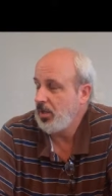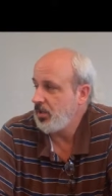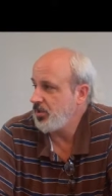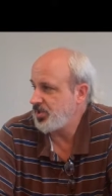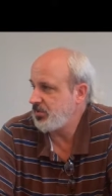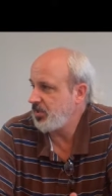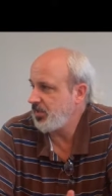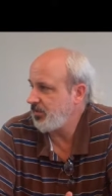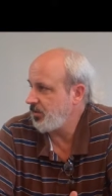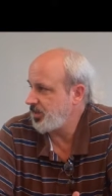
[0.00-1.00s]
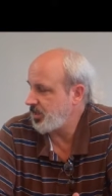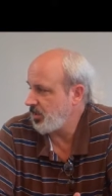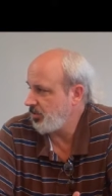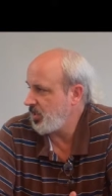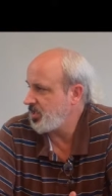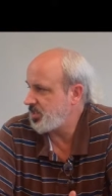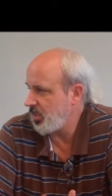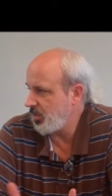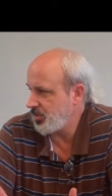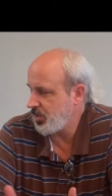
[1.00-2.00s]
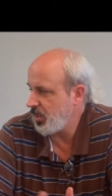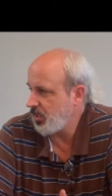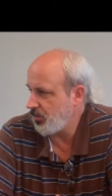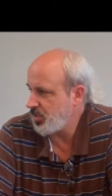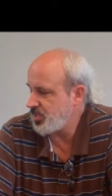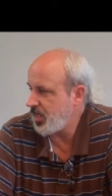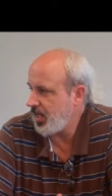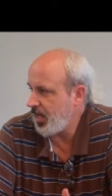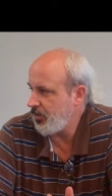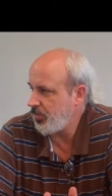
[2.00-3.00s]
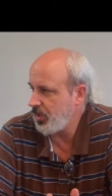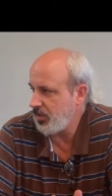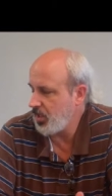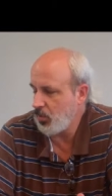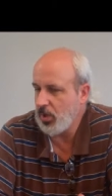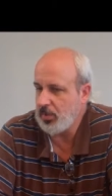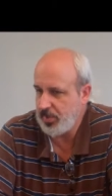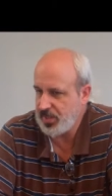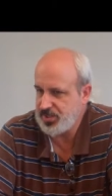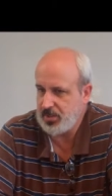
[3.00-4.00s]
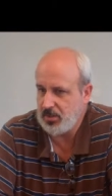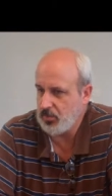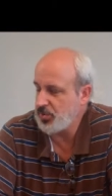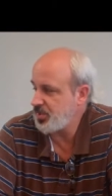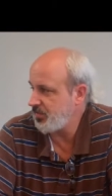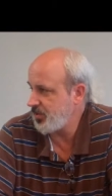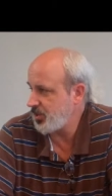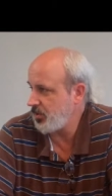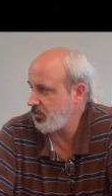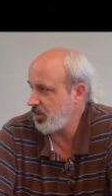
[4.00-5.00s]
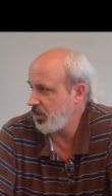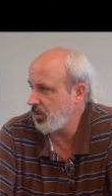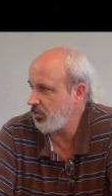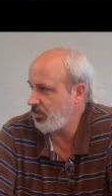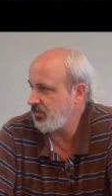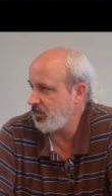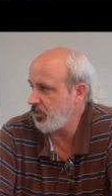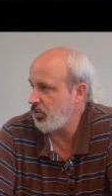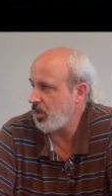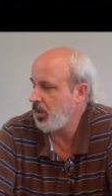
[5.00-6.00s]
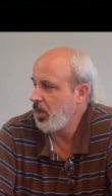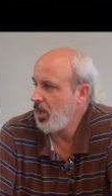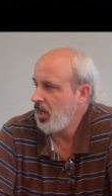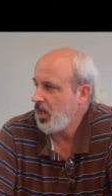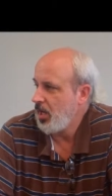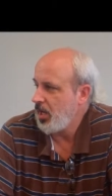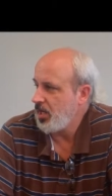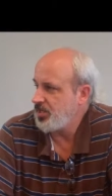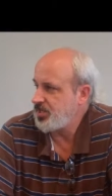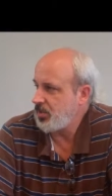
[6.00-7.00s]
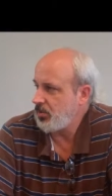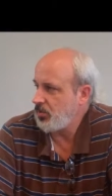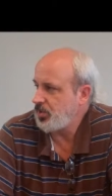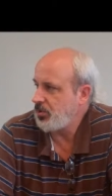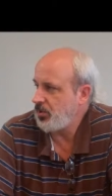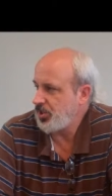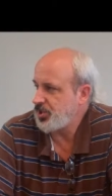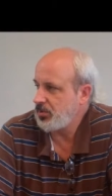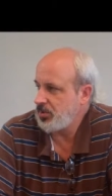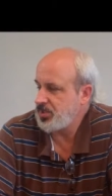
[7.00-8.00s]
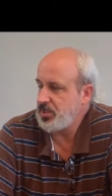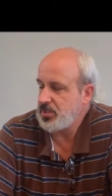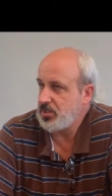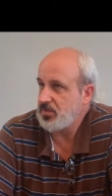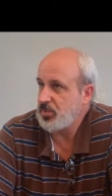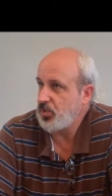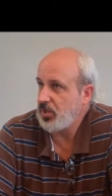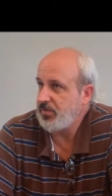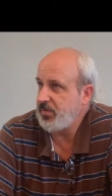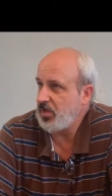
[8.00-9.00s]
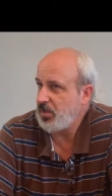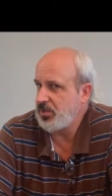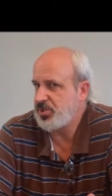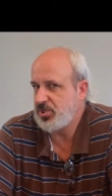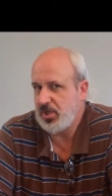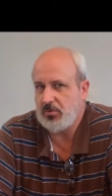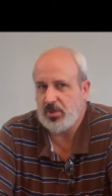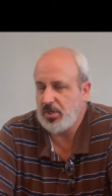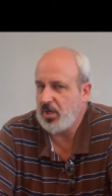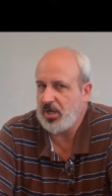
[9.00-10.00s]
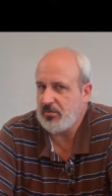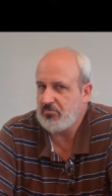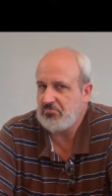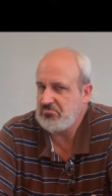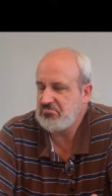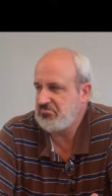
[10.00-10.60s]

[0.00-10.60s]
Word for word: There's three different um, heat settings that they can be set at, but they work best and are most efficient when they're going full bore. And so during the shoulder seasons of spring and fall, it's generally not